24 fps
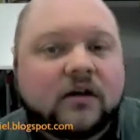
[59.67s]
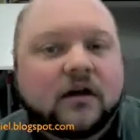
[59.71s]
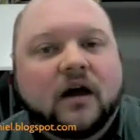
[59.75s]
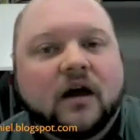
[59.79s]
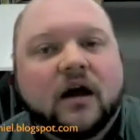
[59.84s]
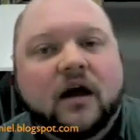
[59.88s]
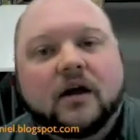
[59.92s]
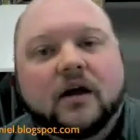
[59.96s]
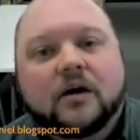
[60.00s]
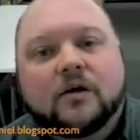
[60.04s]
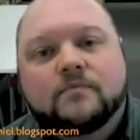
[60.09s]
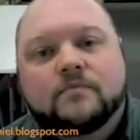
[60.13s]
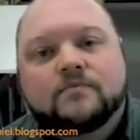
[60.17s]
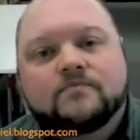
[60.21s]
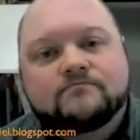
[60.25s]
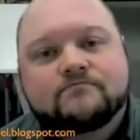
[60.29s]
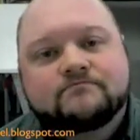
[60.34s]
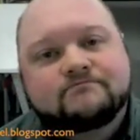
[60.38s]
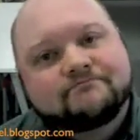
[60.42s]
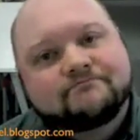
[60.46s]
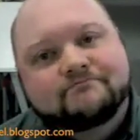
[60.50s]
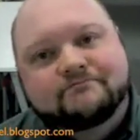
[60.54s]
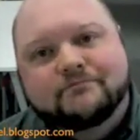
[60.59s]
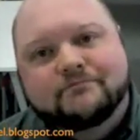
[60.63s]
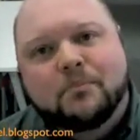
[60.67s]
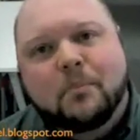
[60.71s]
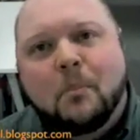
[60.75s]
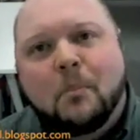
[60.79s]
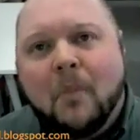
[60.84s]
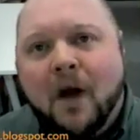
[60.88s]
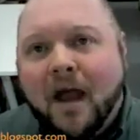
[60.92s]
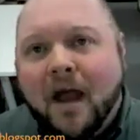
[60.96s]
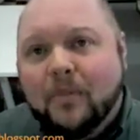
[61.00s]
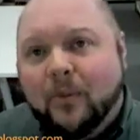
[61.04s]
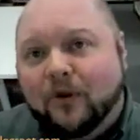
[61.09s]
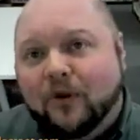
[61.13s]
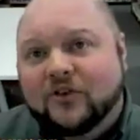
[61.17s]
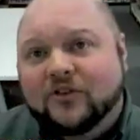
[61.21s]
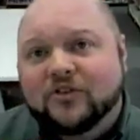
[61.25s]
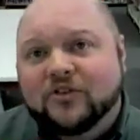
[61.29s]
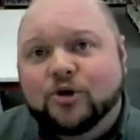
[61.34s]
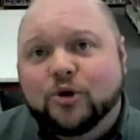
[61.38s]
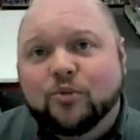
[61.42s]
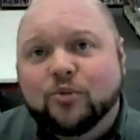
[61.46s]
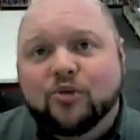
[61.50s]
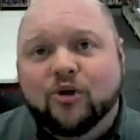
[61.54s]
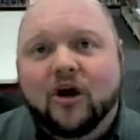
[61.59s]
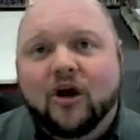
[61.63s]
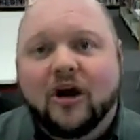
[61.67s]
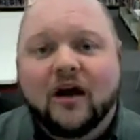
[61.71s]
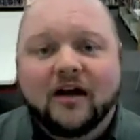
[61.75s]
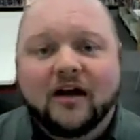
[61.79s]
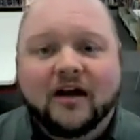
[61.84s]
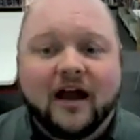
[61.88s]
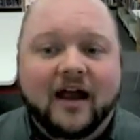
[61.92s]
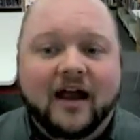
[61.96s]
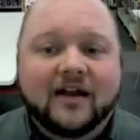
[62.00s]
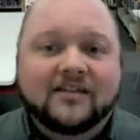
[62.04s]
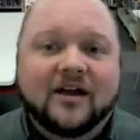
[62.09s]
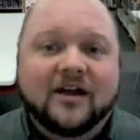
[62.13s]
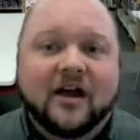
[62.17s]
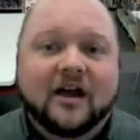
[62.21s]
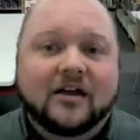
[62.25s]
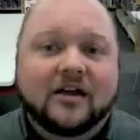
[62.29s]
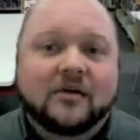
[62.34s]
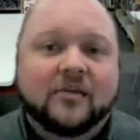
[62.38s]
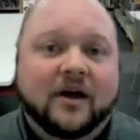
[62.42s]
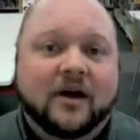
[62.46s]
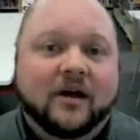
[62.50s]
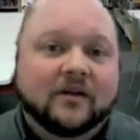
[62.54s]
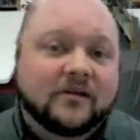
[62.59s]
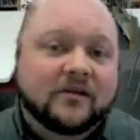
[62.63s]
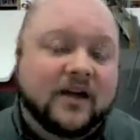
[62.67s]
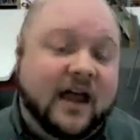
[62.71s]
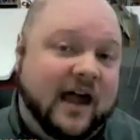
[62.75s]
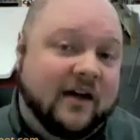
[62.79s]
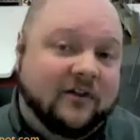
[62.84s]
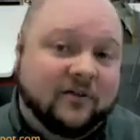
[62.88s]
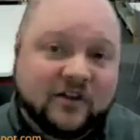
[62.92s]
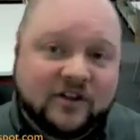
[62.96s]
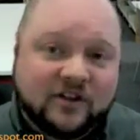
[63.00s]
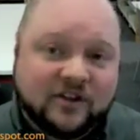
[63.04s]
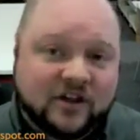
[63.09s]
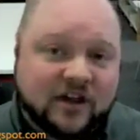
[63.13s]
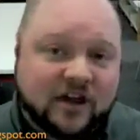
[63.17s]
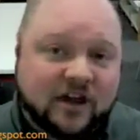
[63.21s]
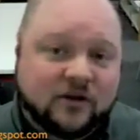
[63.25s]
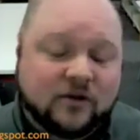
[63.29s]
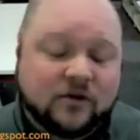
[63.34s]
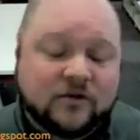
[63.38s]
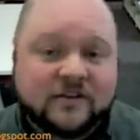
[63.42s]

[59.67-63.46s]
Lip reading: Um, my personal blog, I talk about everything under